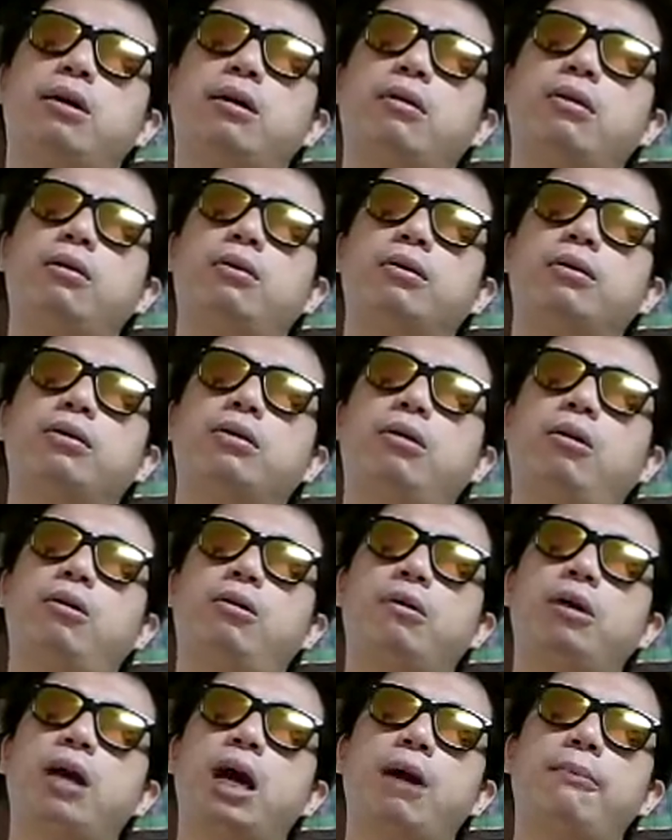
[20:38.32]

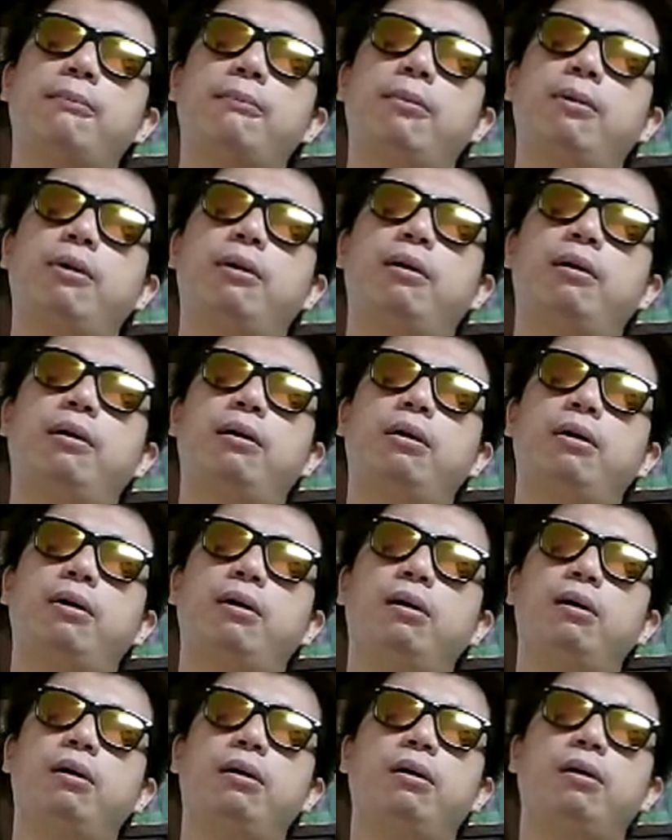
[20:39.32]
AutoCam,
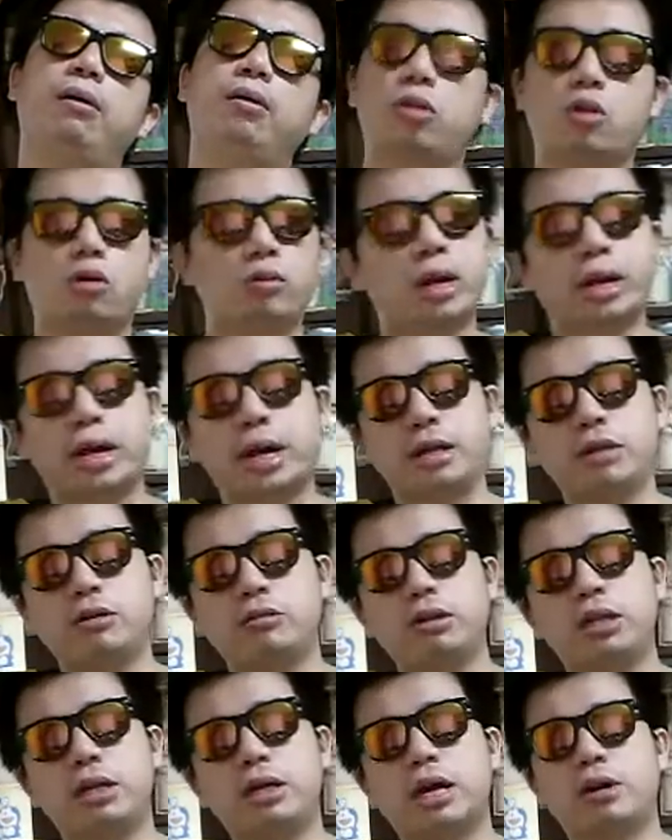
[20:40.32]
no lah, I
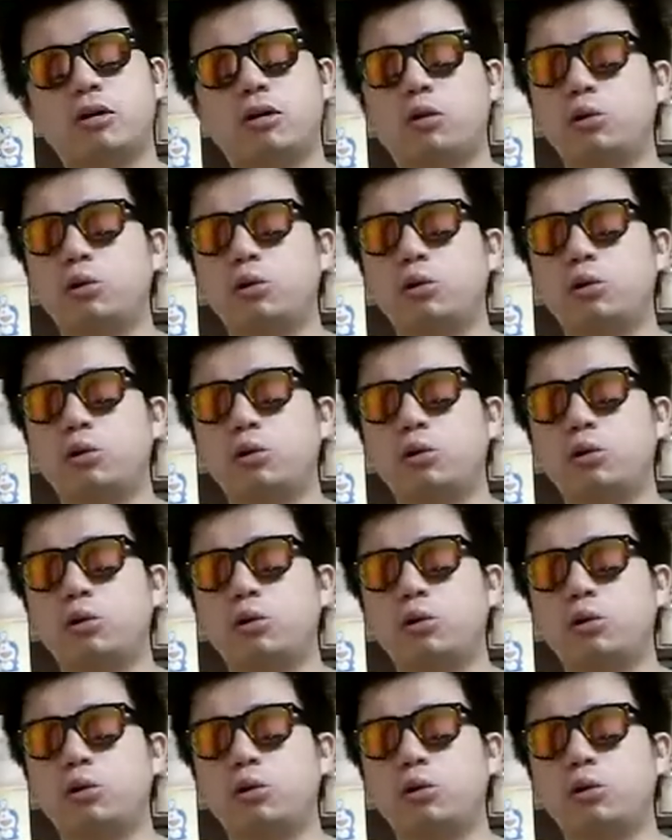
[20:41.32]
don't think I got